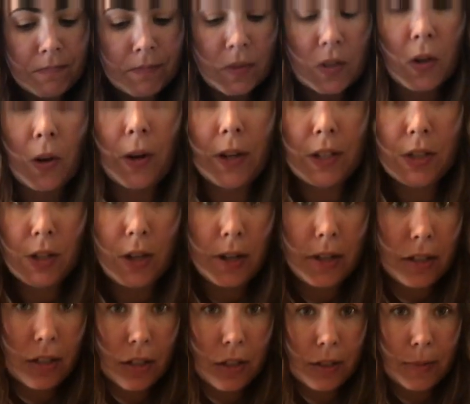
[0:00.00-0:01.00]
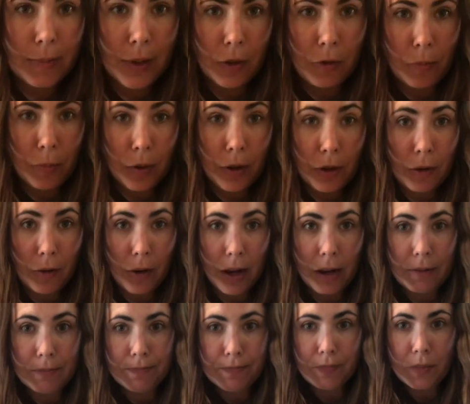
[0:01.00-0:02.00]
It's already starting to smell pretty
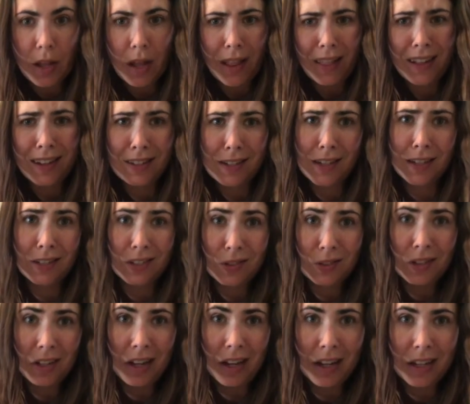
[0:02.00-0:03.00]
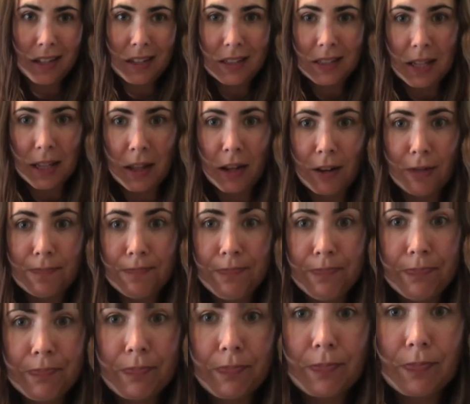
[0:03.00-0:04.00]
great. I think it's because there's a lot of yeast in there.
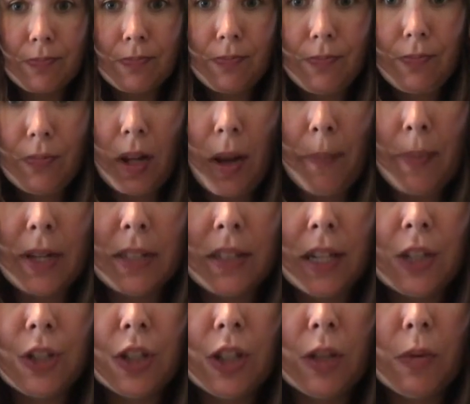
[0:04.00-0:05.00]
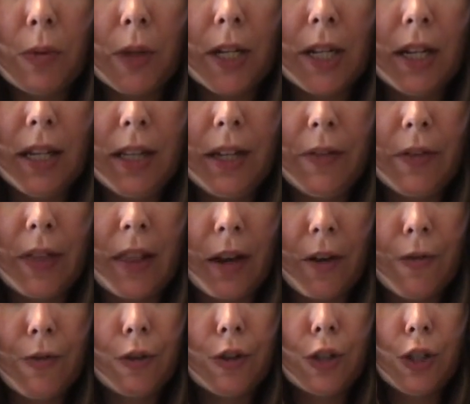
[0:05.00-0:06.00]
But essentially, we're gonna leave it
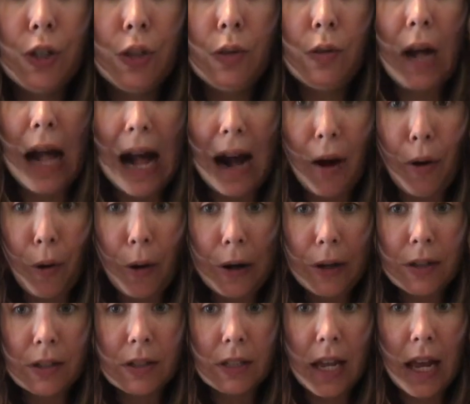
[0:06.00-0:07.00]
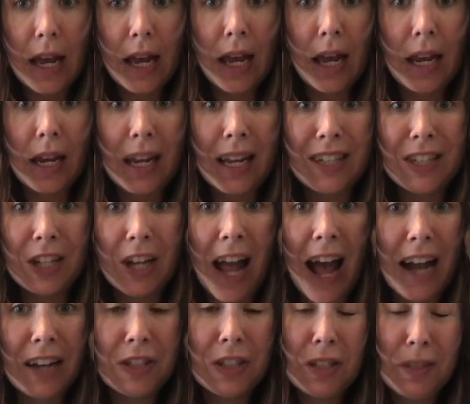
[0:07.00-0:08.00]
there for 2 hours, and it should
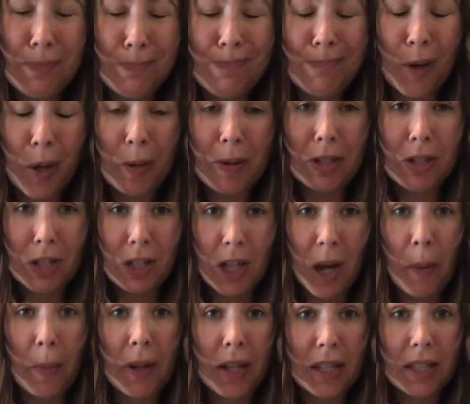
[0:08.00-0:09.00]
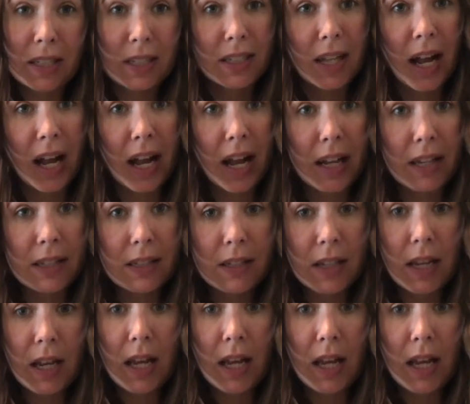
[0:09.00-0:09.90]
actually pretty much double in size.